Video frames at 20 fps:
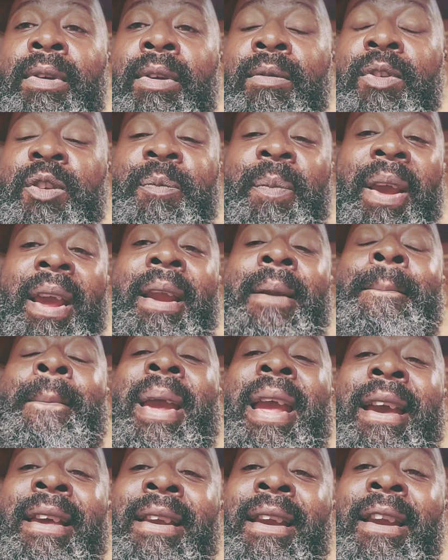was being
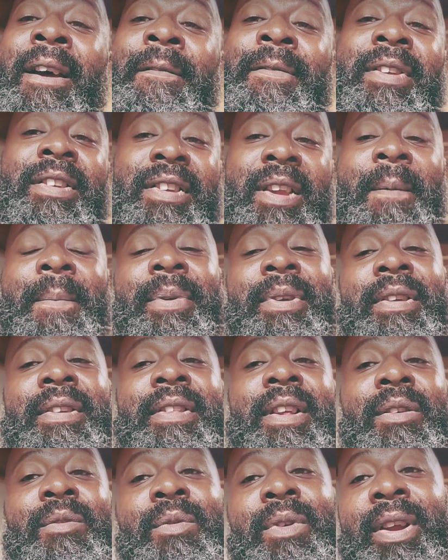man enough to step into
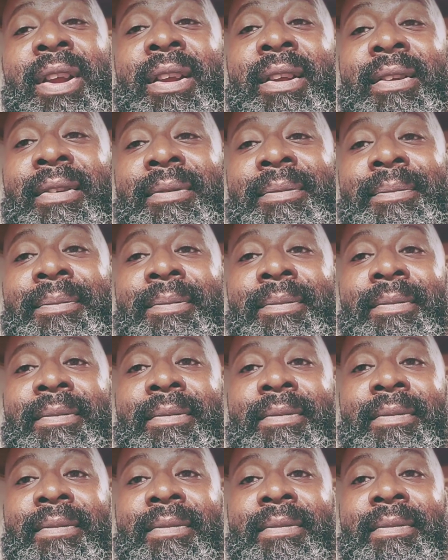that ring.
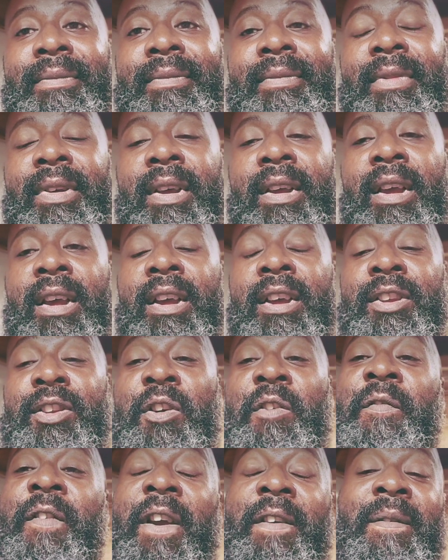
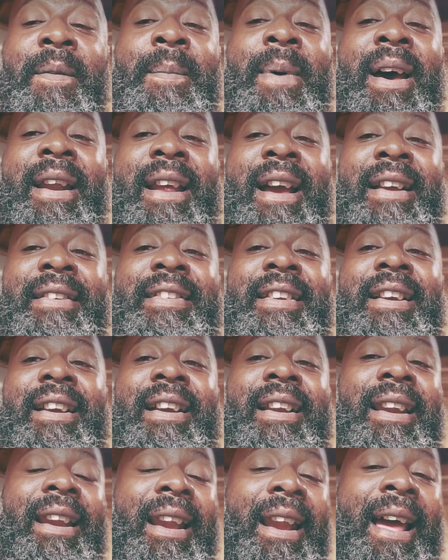So for everybody out there
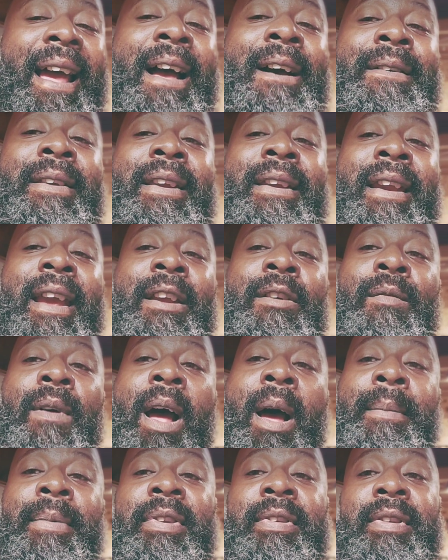clowning Nate
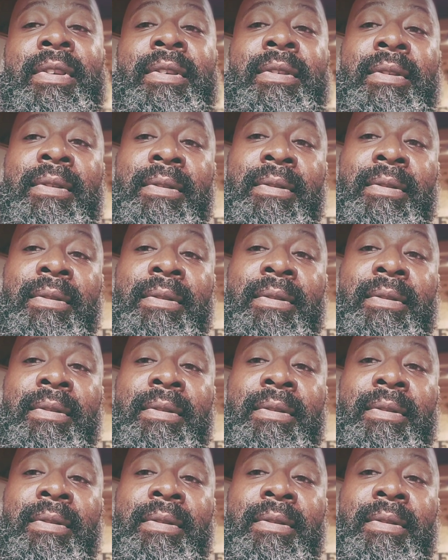Robinson,